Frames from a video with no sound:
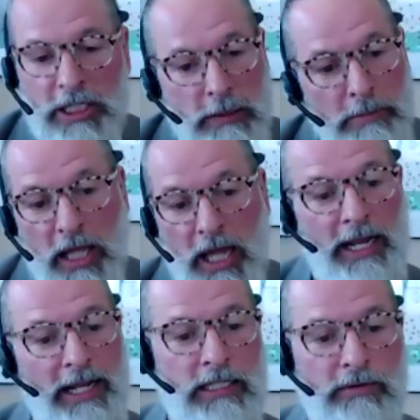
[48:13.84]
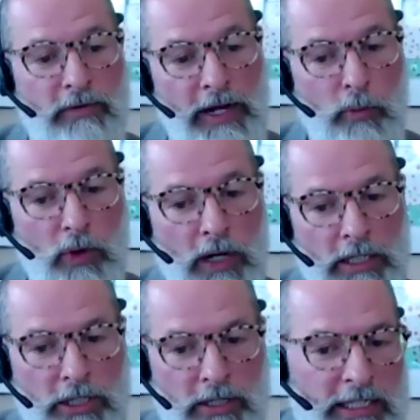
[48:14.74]
just apply it as a
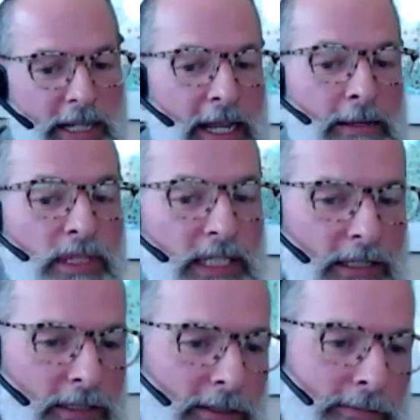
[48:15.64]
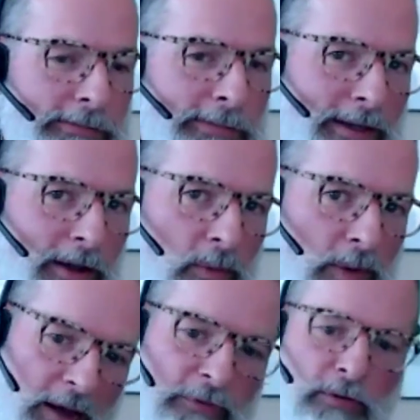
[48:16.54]
framework to the same system,
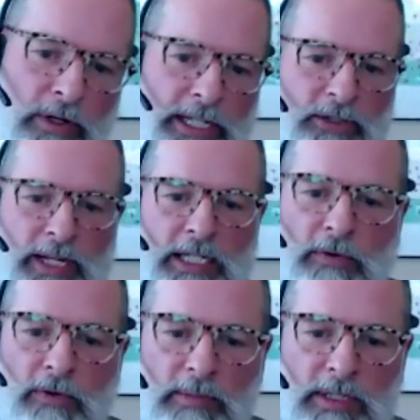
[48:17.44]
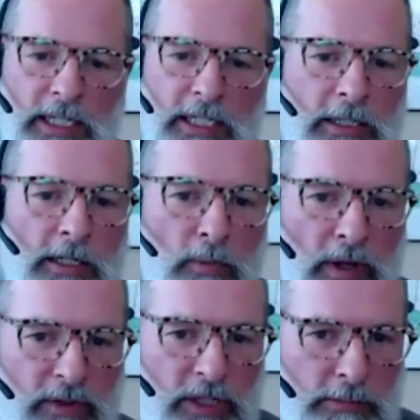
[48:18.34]
we haven't really transformed the system.
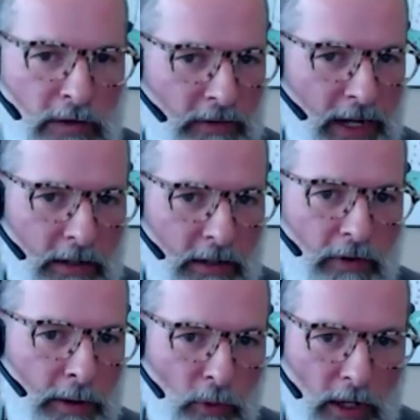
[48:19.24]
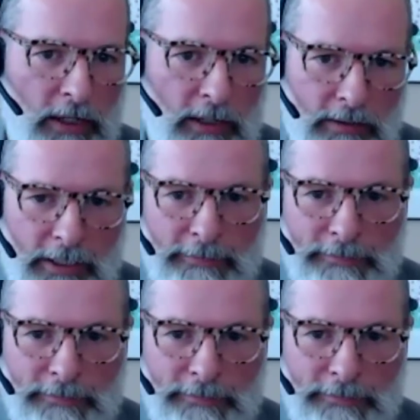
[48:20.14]
We've just provided a framework.